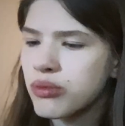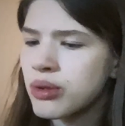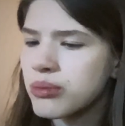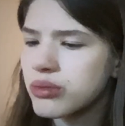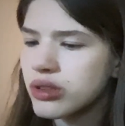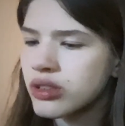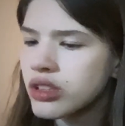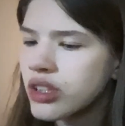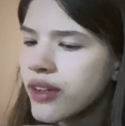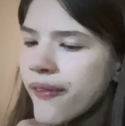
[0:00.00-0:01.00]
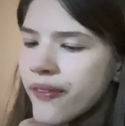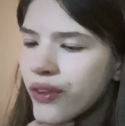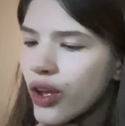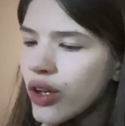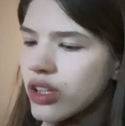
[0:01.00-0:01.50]
Wimber,
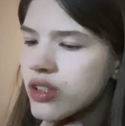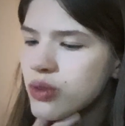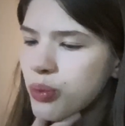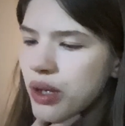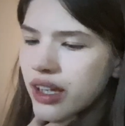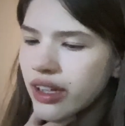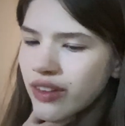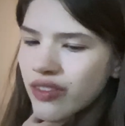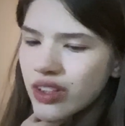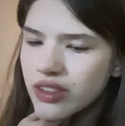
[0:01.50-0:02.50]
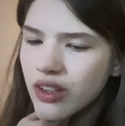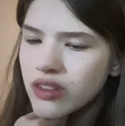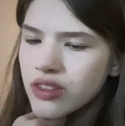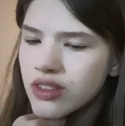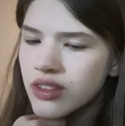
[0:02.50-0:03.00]
on his weekly visits.